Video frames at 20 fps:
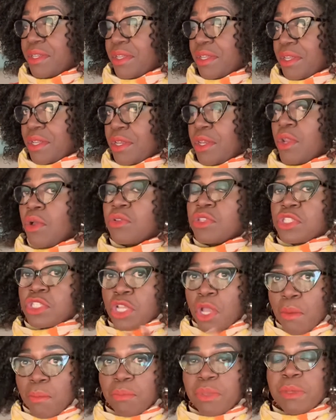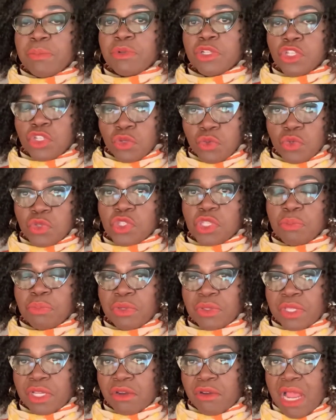Now, some people choose to
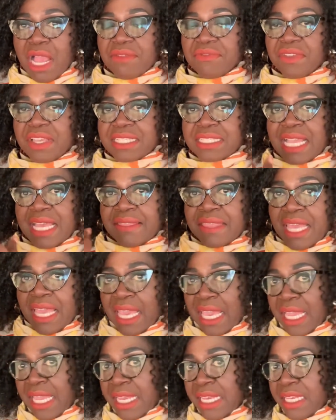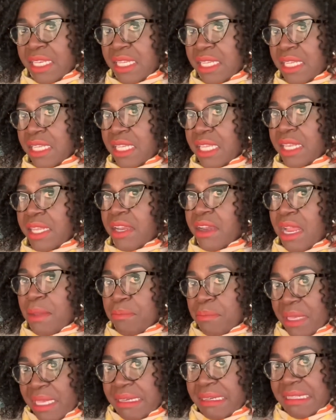put the graphics at the end in their
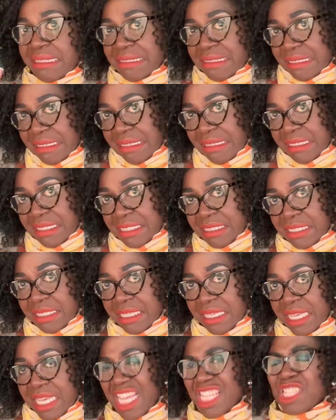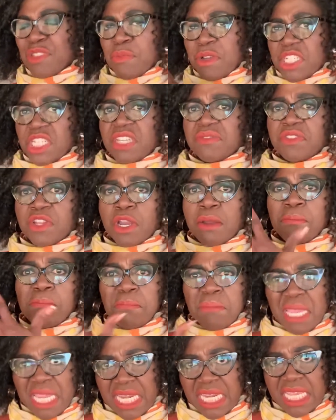appendices, especially if there are
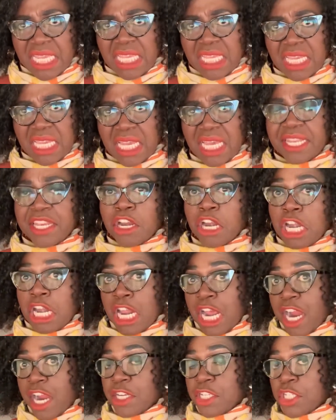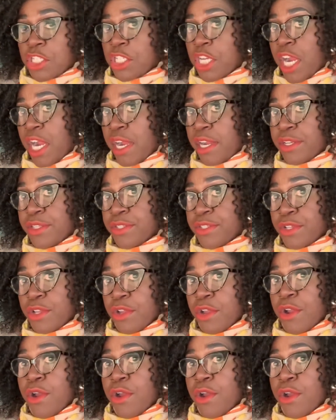many and there are large charts,